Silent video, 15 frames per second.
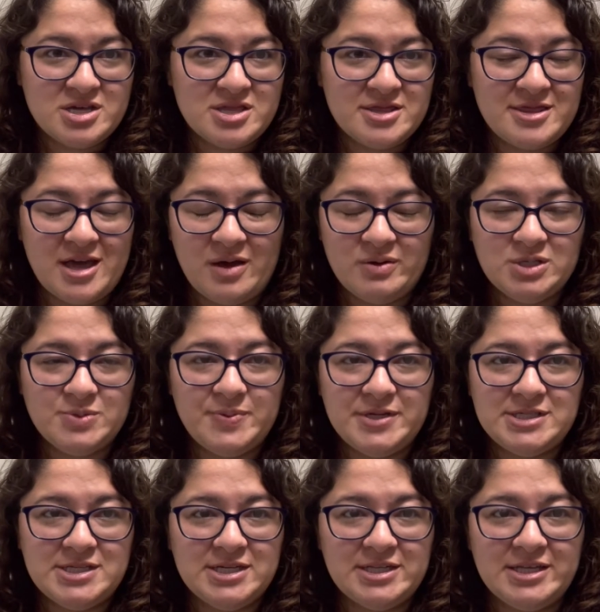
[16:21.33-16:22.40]
that was
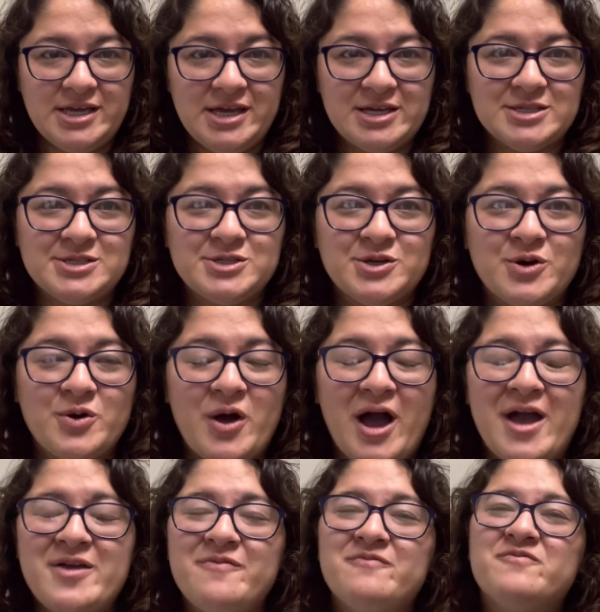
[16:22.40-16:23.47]
basically it. So
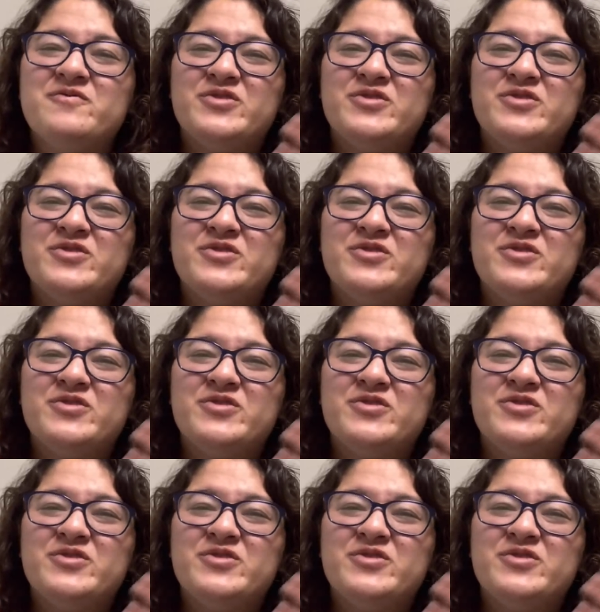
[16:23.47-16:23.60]
I am